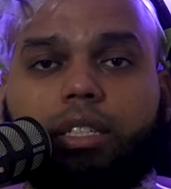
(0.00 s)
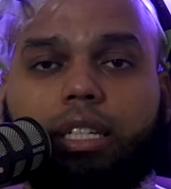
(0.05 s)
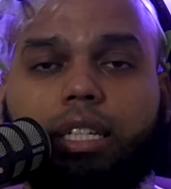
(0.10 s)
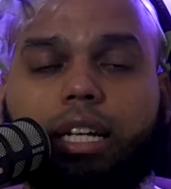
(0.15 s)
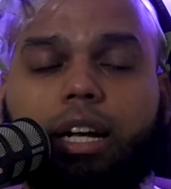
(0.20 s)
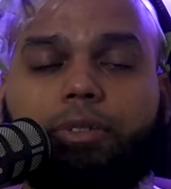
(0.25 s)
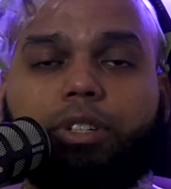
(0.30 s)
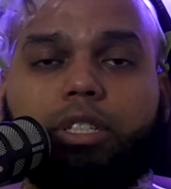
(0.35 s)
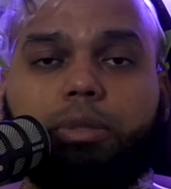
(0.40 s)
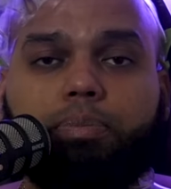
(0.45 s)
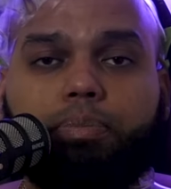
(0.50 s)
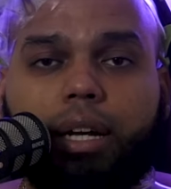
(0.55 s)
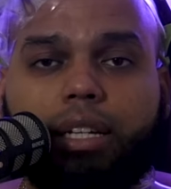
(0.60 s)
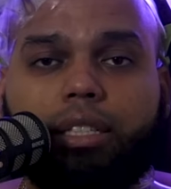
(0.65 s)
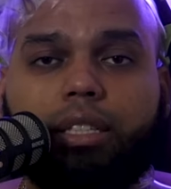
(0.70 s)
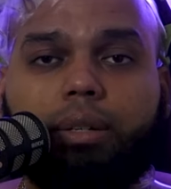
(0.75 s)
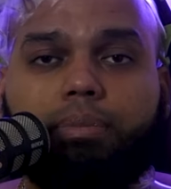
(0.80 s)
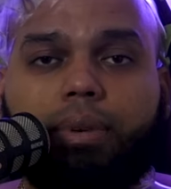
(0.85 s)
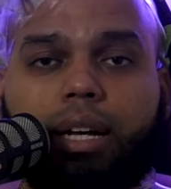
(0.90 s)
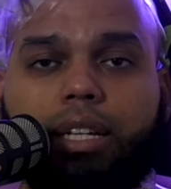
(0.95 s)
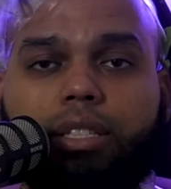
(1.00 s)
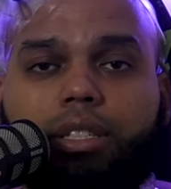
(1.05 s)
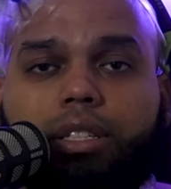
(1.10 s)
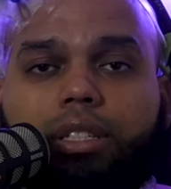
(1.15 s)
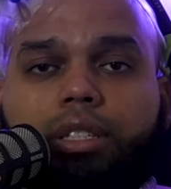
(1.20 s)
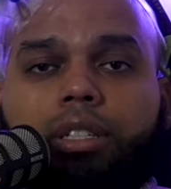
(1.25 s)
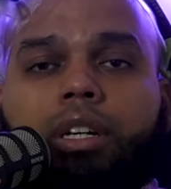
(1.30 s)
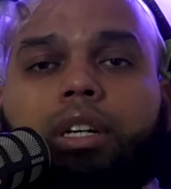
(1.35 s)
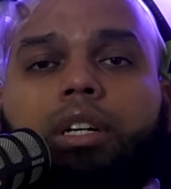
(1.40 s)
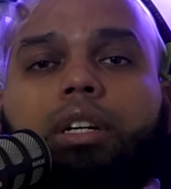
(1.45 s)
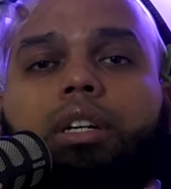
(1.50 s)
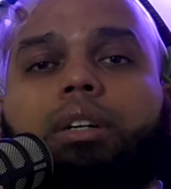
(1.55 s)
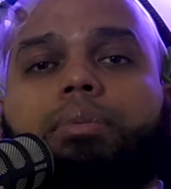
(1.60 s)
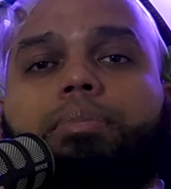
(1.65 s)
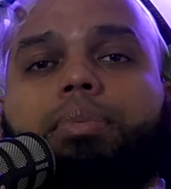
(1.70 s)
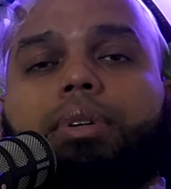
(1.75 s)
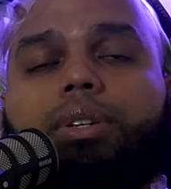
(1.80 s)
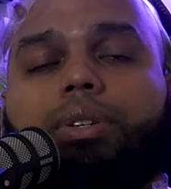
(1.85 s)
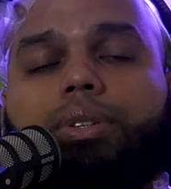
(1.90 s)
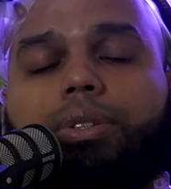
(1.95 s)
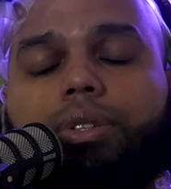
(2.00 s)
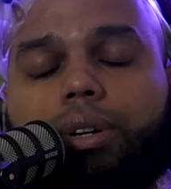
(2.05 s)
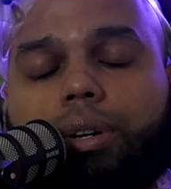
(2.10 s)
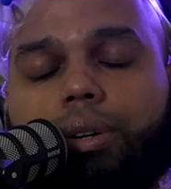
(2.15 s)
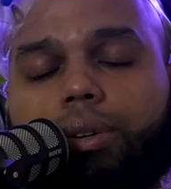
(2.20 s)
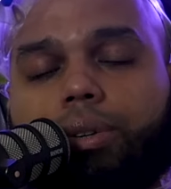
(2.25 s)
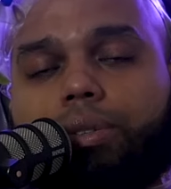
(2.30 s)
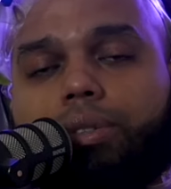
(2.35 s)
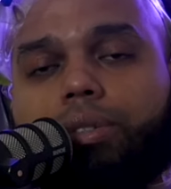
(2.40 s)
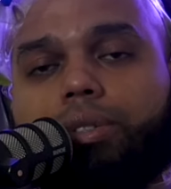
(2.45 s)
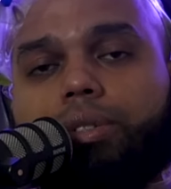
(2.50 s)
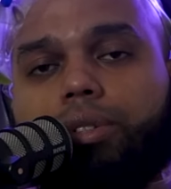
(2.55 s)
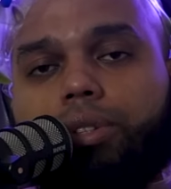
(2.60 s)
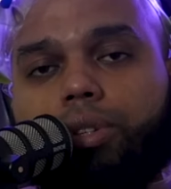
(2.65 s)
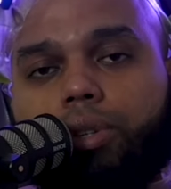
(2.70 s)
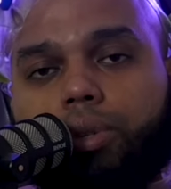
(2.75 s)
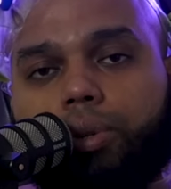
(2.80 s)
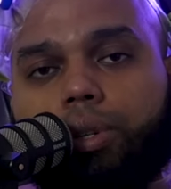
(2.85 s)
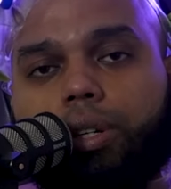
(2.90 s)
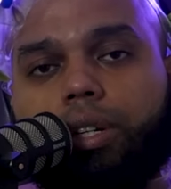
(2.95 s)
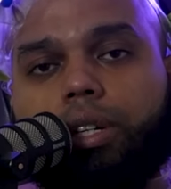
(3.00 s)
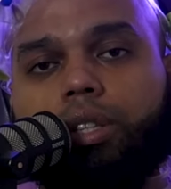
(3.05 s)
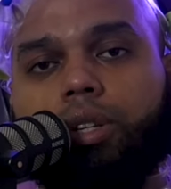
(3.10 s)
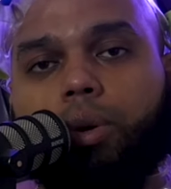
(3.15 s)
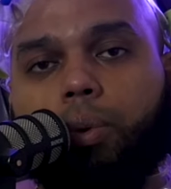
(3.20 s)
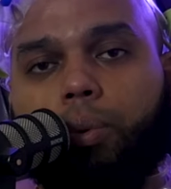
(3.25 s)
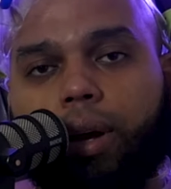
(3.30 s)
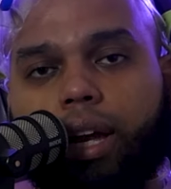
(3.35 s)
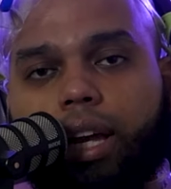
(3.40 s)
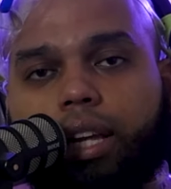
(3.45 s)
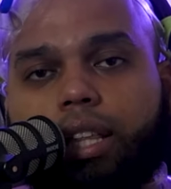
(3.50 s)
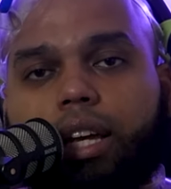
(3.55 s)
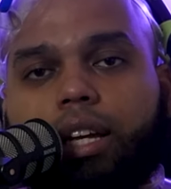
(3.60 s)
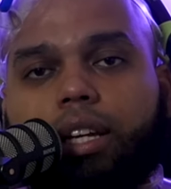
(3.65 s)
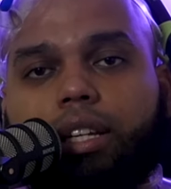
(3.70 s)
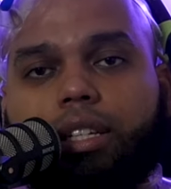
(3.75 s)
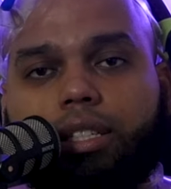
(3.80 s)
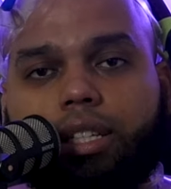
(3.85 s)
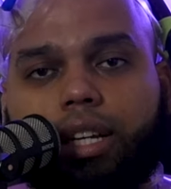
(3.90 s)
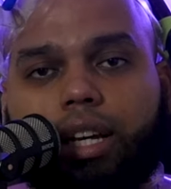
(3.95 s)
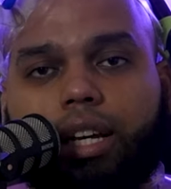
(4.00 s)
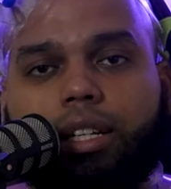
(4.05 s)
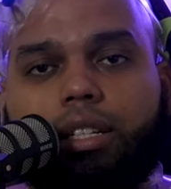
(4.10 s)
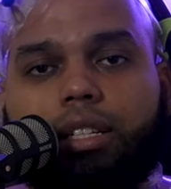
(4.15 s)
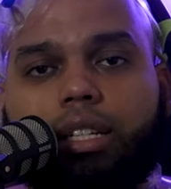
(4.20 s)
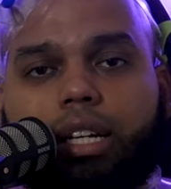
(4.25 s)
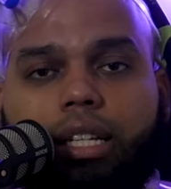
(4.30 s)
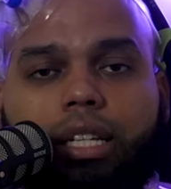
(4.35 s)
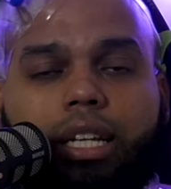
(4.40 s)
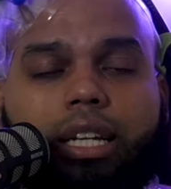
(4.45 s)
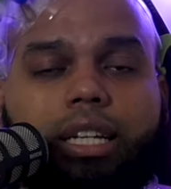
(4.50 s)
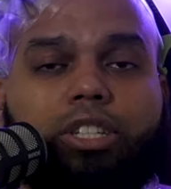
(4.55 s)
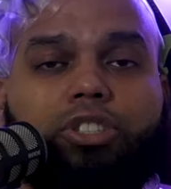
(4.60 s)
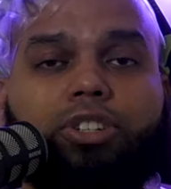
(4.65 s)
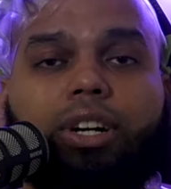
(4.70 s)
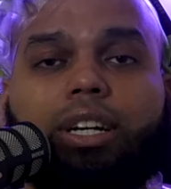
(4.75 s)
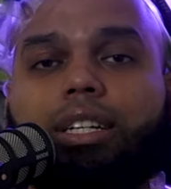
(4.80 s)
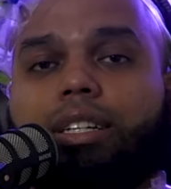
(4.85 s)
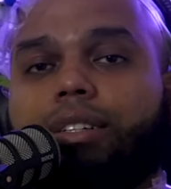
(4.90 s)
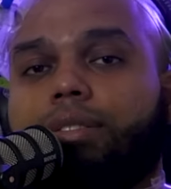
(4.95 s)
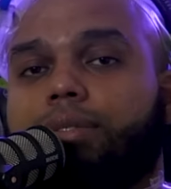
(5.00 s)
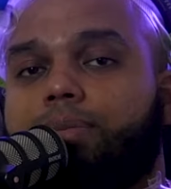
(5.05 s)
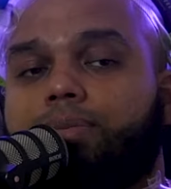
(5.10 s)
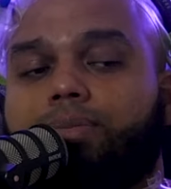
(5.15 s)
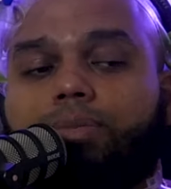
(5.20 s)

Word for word: and I respect the message, but you don't do it in the way that he said. And then he tried to